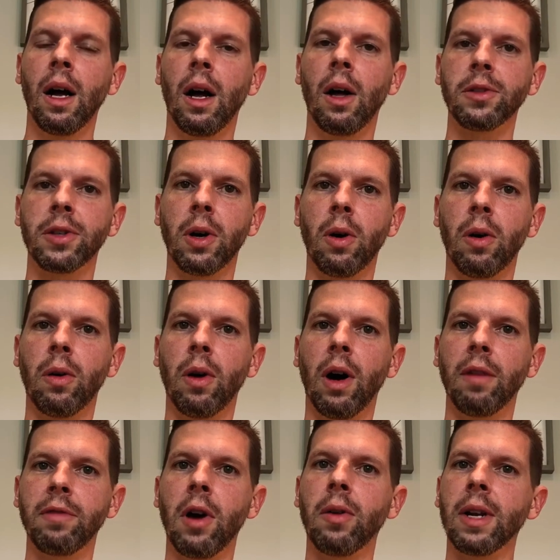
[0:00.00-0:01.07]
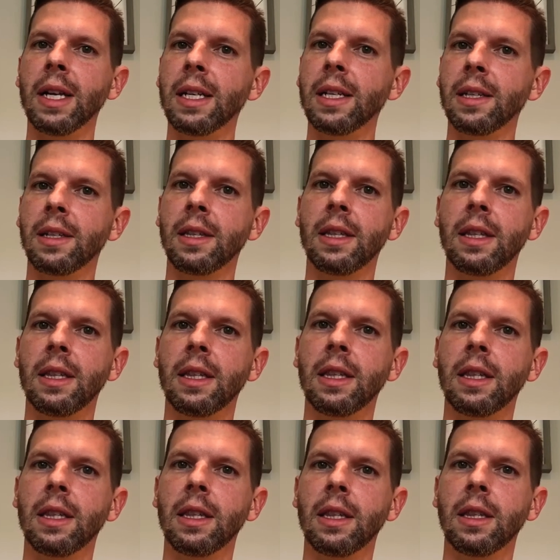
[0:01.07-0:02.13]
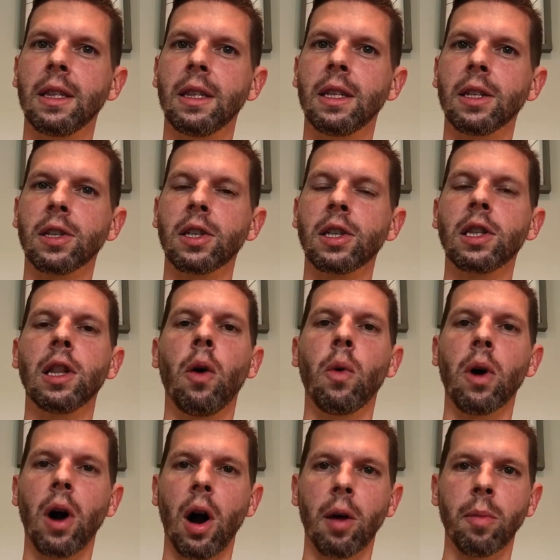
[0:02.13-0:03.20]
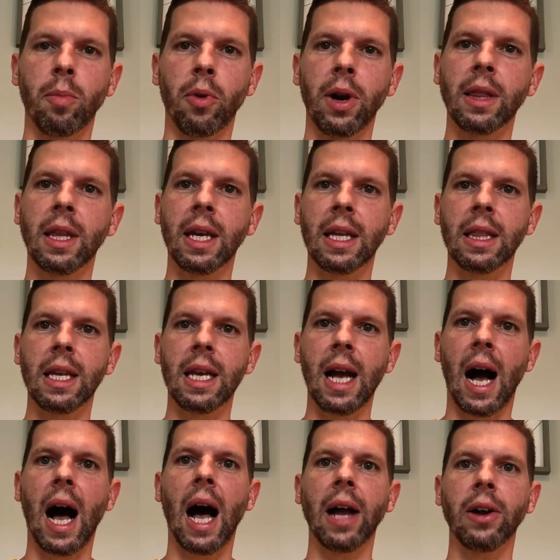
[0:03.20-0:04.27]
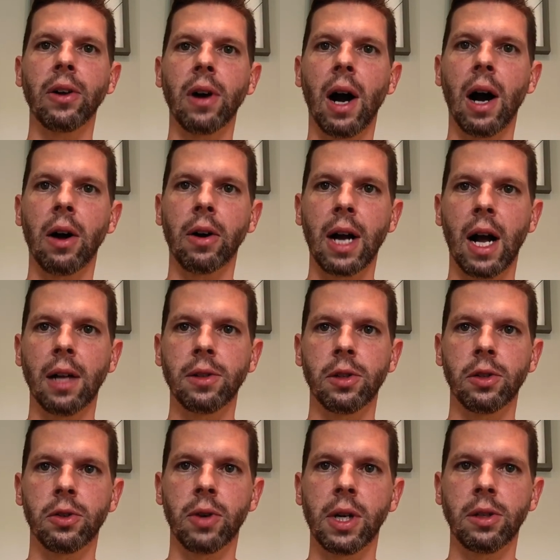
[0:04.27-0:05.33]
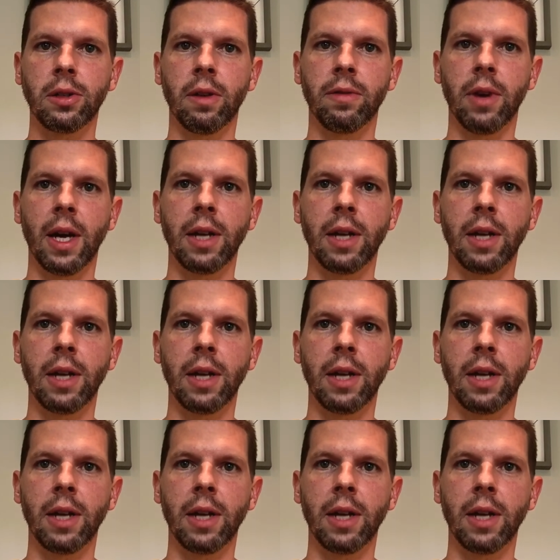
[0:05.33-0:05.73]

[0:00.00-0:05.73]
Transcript: Also of note is the slower our breathing, the higher our concentration of